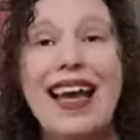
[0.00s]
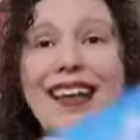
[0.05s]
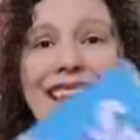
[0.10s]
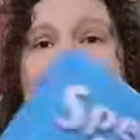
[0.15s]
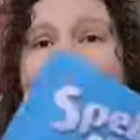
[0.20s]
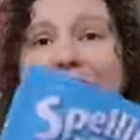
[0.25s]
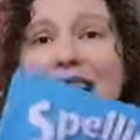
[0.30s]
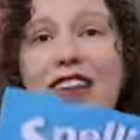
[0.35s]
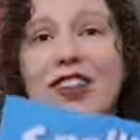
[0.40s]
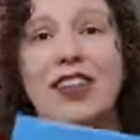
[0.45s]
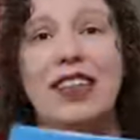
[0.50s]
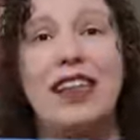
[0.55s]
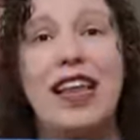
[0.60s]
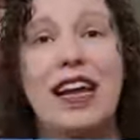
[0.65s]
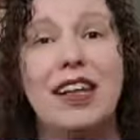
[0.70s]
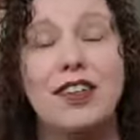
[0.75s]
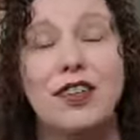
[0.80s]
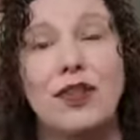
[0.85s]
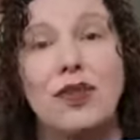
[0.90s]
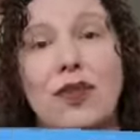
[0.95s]
Ella actually
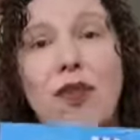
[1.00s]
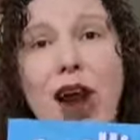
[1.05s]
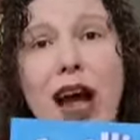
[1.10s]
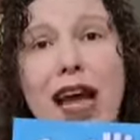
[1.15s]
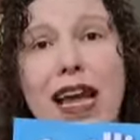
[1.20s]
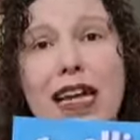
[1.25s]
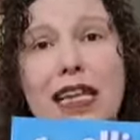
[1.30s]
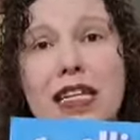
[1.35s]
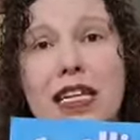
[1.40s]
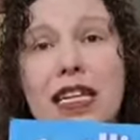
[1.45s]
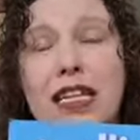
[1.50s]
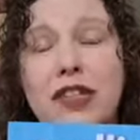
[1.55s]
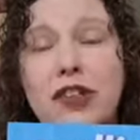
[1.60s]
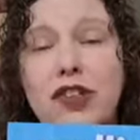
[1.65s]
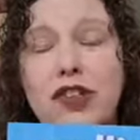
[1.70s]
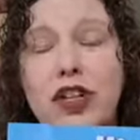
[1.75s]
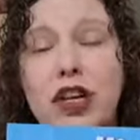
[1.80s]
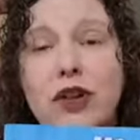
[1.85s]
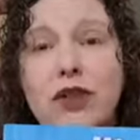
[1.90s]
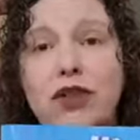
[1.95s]
likes to write, and
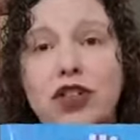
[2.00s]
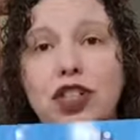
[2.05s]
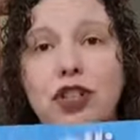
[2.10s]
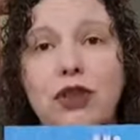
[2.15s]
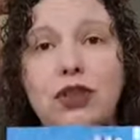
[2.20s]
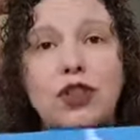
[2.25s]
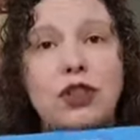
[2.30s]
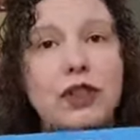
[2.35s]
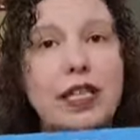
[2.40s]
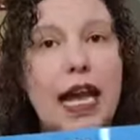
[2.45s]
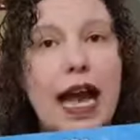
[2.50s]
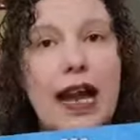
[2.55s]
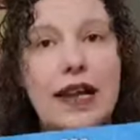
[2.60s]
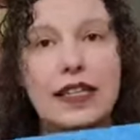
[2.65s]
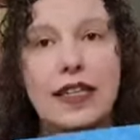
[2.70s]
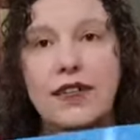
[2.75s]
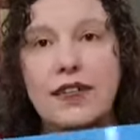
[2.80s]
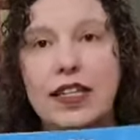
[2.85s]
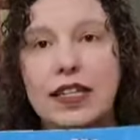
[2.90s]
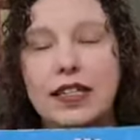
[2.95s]
so she'll do the
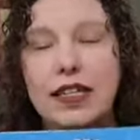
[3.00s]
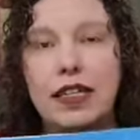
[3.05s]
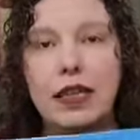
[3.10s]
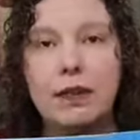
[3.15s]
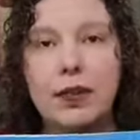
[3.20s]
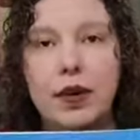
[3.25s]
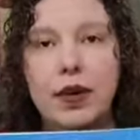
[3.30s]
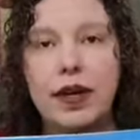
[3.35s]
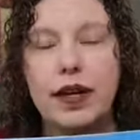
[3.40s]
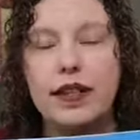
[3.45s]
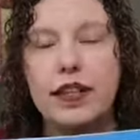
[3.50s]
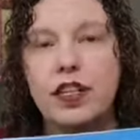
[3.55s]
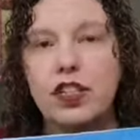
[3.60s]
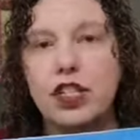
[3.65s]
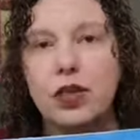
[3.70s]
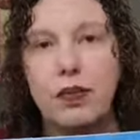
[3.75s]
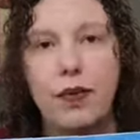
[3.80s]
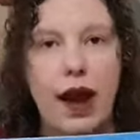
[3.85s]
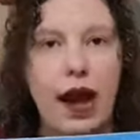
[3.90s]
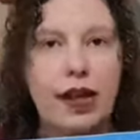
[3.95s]
activities in the book, and then
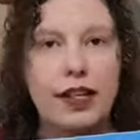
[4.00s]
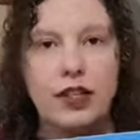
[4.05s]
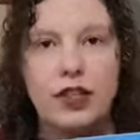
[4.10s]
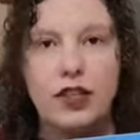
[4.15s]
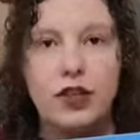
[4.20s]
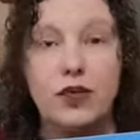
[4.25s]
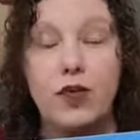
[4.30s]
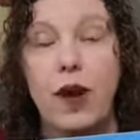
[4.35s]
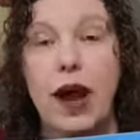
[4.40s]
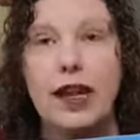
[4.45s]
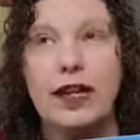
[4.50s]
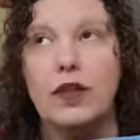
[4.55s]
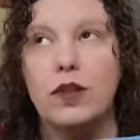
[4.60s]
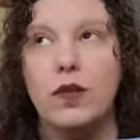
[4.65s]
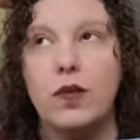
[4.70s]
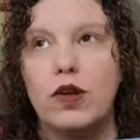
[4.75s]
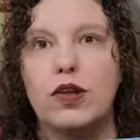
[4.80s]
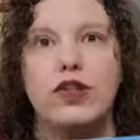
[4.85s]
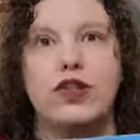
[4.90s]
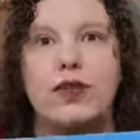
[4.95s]
she practices writing the
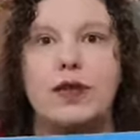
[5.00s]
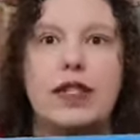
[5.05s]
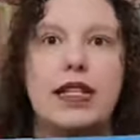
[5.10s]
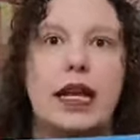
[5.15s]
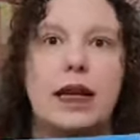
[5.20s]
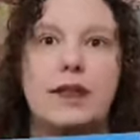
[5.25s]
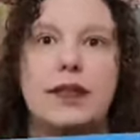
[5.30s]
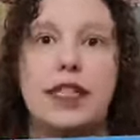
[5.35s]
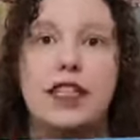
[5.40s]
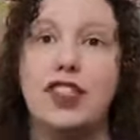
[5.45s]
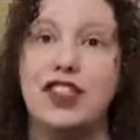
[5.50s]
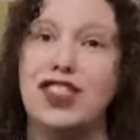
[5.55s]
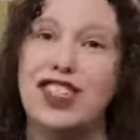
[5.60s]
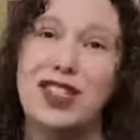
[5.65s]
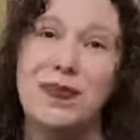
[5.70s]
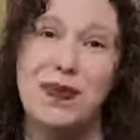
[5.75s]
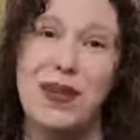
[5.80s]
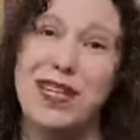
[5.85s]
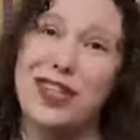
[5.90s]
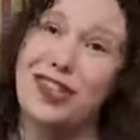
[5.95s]
words three times each
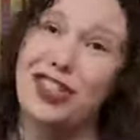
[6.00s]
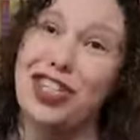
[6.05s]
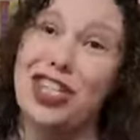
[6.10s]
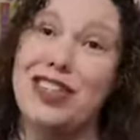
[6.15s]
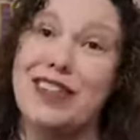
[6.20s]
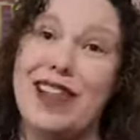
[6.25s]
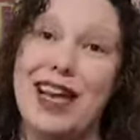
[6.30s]
just because she